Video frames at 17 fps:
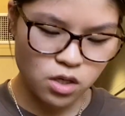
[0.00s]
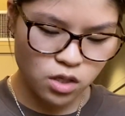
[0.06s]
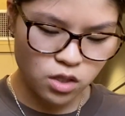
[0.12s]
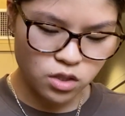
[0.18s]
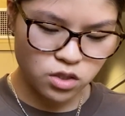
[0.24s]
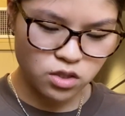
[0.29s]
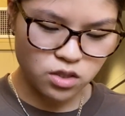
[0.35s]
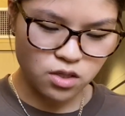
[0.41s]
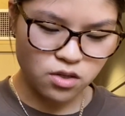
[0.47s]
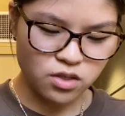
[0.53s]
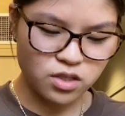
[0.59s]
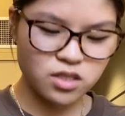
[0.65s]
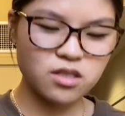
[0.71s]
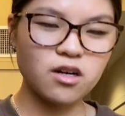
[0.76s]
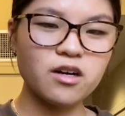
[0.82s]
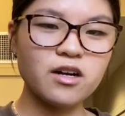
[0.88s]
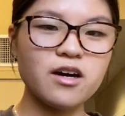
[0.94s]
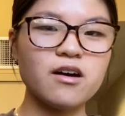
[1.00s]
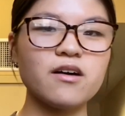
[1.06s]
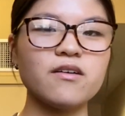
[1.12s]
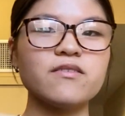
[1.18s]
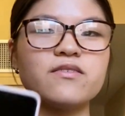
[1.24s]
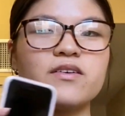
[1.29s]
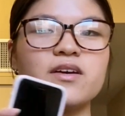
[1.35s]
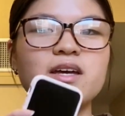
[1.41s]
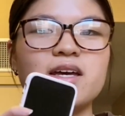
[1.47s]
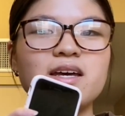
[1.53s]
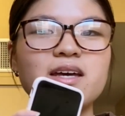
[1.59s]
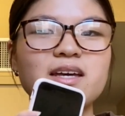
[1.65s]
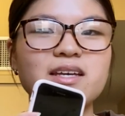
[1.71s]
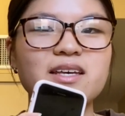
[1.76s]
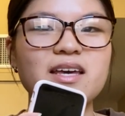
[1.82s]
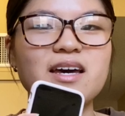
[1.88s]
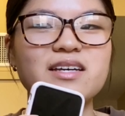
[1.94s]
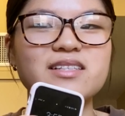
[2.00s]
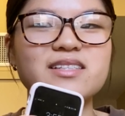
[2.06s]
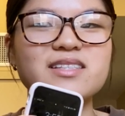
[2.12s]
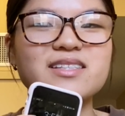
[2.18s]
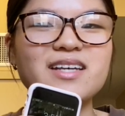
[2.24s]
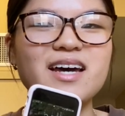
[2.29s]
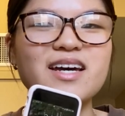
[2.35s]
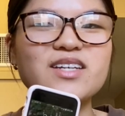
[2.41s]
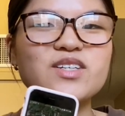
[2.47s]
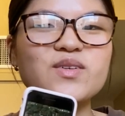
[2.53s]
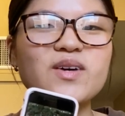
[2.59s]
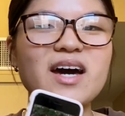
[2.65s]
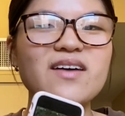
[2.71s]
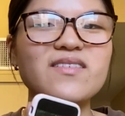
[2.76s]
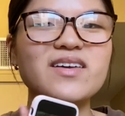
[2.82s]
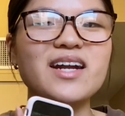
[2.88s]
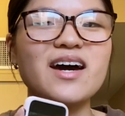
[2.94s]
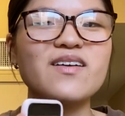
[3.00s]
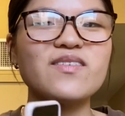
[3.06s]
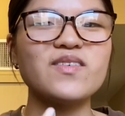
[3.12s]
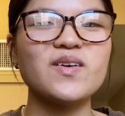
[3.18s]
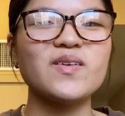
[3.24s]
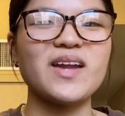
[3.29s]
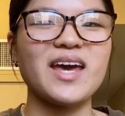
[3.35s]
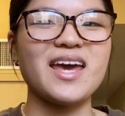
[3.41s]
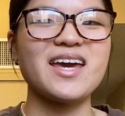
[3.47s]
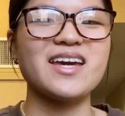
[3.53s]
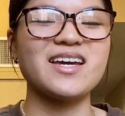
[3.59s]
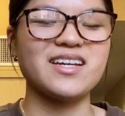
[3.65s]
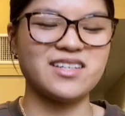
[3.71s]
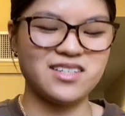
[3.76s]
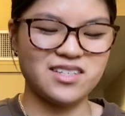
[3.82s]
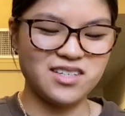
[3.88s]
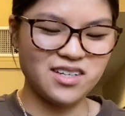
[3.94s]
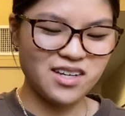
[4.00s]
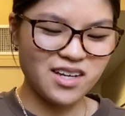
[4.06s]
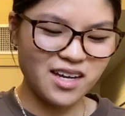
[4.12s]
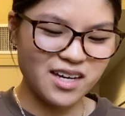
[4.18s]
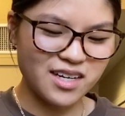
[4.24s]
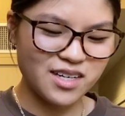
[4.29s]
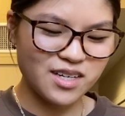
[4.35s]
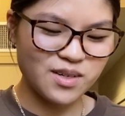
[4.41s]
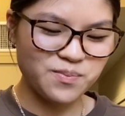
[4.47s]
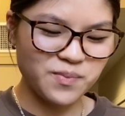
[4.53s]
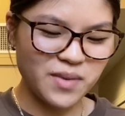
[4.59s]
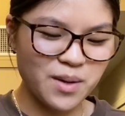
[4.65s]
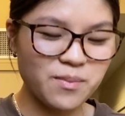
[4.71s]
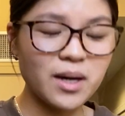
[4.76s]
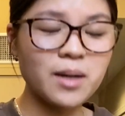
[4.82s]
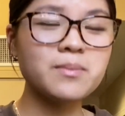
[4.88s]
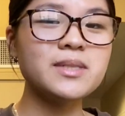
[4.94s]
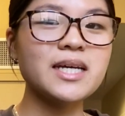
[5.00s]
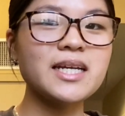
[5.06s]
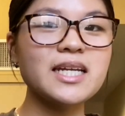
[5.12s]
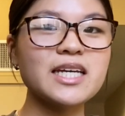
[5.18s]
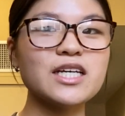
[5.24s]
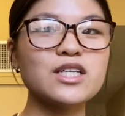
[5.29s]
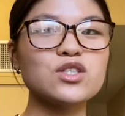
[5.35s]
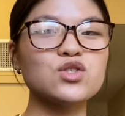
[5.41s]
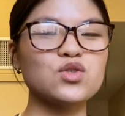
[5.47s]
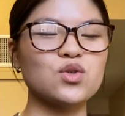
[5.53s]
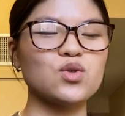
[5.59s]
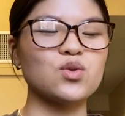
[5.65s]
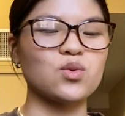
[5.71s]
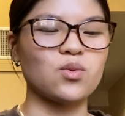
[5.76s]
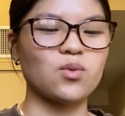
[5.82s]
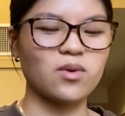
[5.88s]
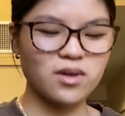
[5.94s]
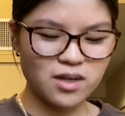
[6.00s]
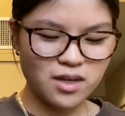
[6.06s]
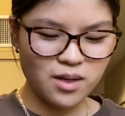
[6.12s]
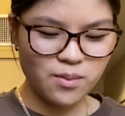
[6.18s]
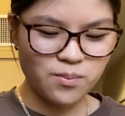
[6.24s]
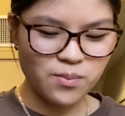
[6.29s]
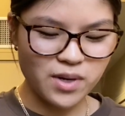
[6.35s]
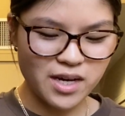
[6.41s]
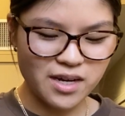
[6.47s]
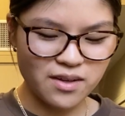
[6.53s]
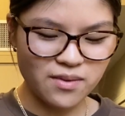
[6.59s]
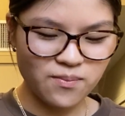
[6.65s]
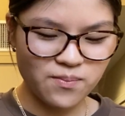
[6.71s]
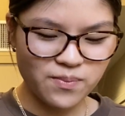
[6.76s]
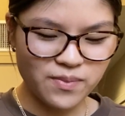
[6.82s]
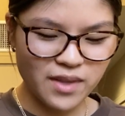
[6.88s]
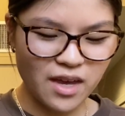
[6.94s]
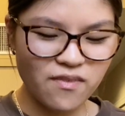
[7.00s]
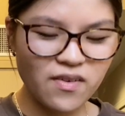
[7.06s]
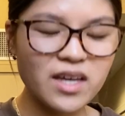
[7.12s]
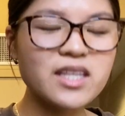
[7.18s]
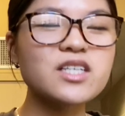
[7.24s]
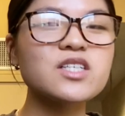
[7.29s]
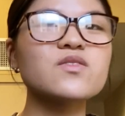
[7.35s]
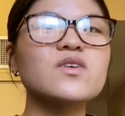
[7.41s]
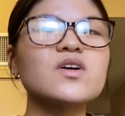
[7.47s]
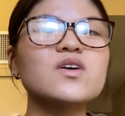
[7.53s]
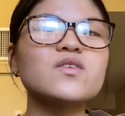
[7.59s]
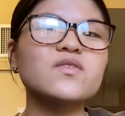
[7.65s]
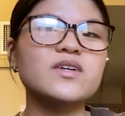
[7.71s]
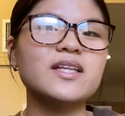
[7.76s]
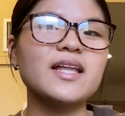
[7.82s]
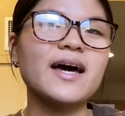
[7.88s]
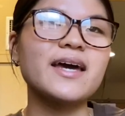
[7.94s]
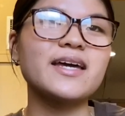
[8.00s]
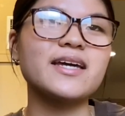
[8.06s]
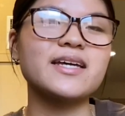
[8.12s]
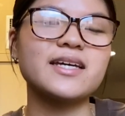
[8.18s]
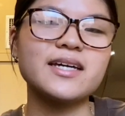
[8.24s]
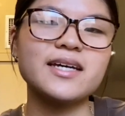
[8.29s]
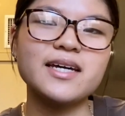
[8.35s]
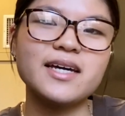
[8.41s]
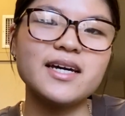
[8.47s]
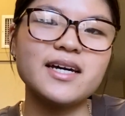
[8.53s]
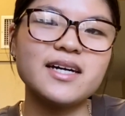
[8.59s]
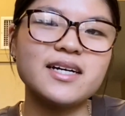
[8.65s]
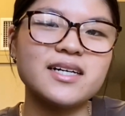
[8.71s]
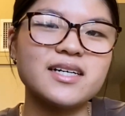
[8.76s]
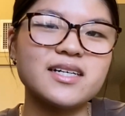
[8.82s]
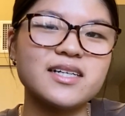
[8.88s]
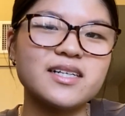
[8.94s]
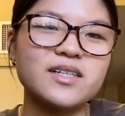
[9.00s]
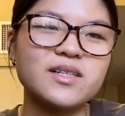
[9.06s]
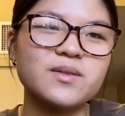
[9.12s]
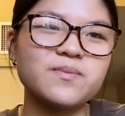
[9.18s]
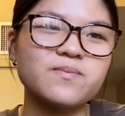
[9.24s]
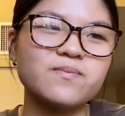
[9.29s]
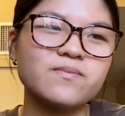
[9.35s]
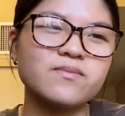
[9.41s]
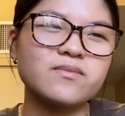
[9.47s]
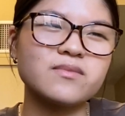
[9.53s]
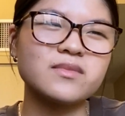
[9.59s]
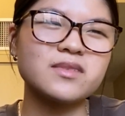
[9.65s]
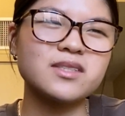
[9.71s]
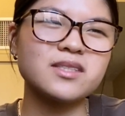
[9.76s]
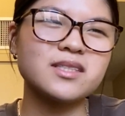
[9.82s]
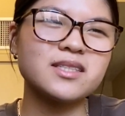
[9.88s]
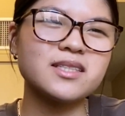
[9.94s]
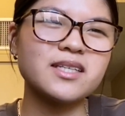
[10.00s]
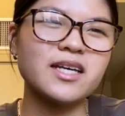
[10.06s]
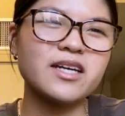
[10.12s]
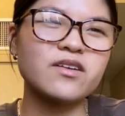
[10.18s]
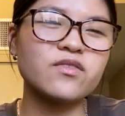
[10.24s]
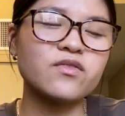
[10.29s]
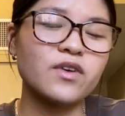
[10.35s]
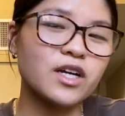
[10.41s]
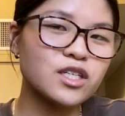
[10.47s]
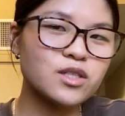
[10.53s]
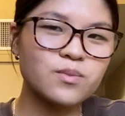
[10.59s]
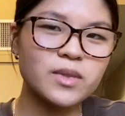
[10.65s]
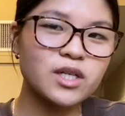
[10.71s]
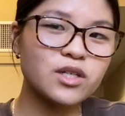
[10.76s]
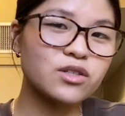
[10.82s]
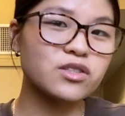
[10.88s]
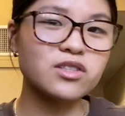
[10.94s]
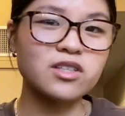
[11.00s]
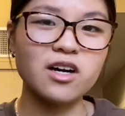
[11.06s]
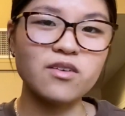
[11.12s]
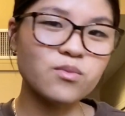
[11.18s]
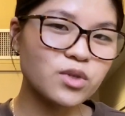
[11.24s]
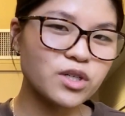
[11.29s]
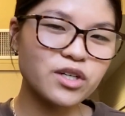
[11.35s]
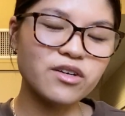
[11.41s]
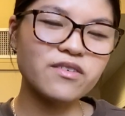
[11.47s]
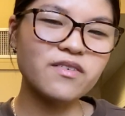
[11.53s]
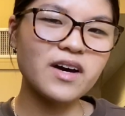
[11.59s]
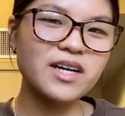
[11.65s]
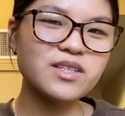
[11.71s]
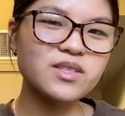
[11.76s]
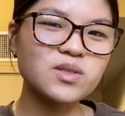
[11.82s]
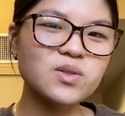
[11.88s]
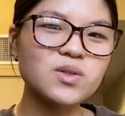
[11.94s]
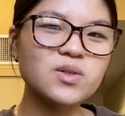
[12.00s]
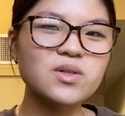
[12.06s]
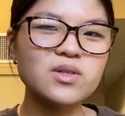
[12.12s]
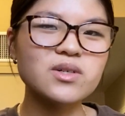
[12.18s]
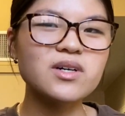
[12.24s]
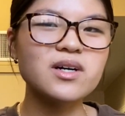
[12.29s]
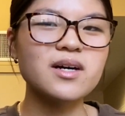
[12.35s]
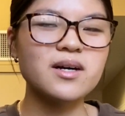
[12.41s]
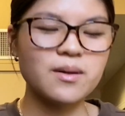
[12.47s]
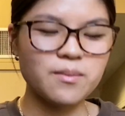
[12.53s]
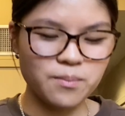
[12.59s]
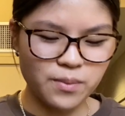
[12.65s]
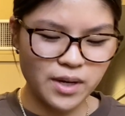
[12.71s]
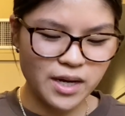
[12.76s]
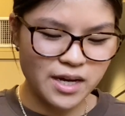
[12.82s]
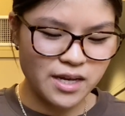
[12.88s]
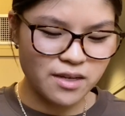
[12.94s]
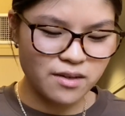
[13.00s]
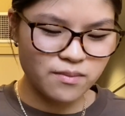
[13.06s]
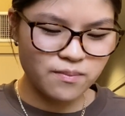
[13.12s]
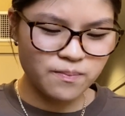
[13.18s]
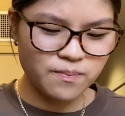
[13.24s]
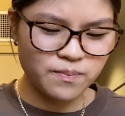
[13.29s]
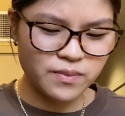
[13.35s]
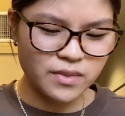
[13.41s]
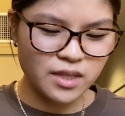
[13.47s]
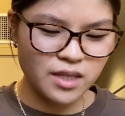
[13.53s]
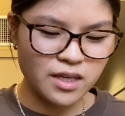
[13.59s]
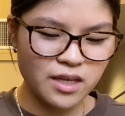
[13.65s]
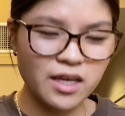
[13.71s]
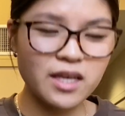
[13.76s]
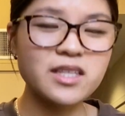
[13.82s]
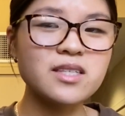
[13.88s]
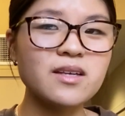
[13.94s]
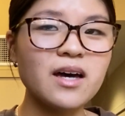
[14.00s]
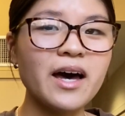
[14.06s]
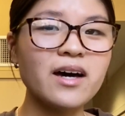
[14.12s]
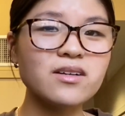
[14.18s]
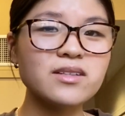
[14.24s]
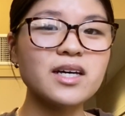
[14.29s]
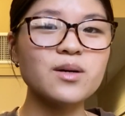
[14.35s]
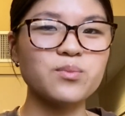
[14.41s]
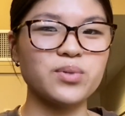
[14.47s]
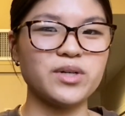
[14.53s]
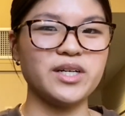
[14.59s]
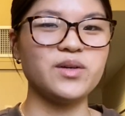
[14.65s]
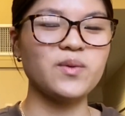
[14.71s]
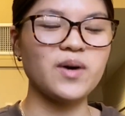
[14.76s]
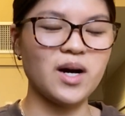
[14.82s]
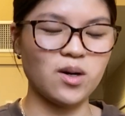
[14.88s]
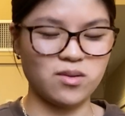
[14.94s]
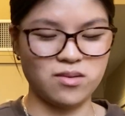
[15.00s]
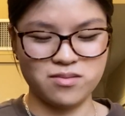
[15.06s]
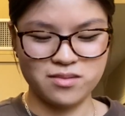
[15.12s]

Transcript: So to start off, yes, I do have an iPhone 8. Um, I'm updating it soon, but I've had this phone for like, um, since like freshman or sophomore year of high school, but it's held up pretty well.